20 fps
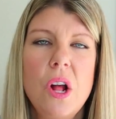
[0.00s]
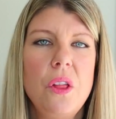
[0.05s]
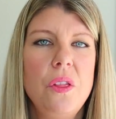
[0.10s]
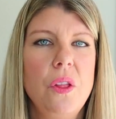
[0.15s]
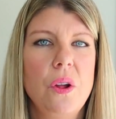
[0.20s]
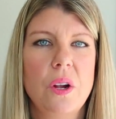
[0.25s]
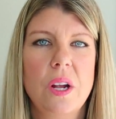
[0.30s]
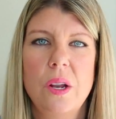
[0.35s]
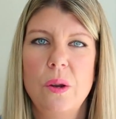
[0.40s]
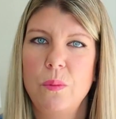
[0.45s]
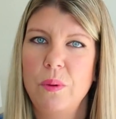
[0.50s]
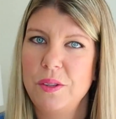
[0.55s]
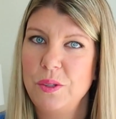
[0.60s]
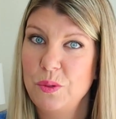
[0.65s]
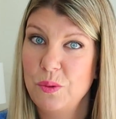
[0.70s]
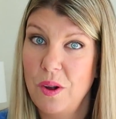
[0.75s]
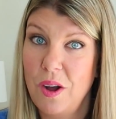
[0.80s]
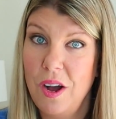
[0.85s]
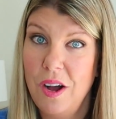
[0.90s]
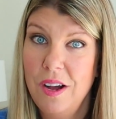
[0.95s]
they're going to
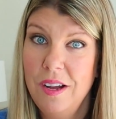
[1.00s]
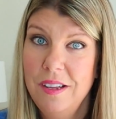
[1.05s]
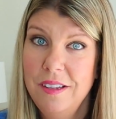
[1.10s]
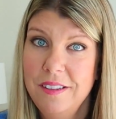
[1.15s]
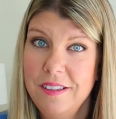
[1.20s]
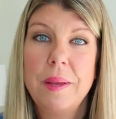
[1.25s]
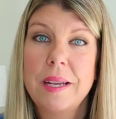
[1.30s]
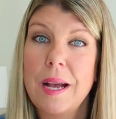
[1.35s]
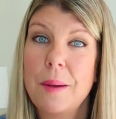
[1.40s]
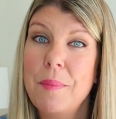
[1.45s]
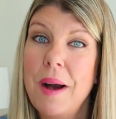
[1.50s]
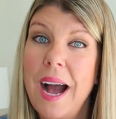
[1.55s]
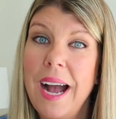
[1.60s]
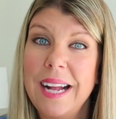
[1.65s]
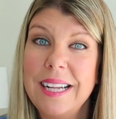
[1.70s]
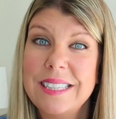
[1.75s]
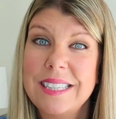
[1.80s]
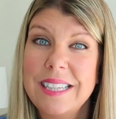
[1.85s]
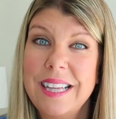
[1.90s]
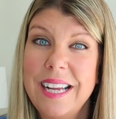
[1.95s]
withdraw, become
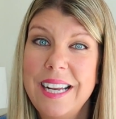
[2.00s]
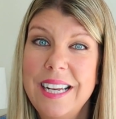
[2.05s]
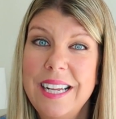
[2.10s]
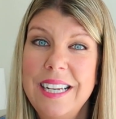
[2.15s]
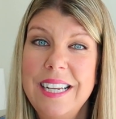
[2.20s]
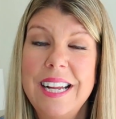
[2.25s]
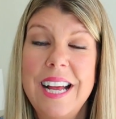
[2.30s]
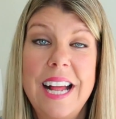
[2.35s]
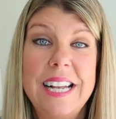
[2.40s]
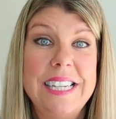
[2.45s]
isolated,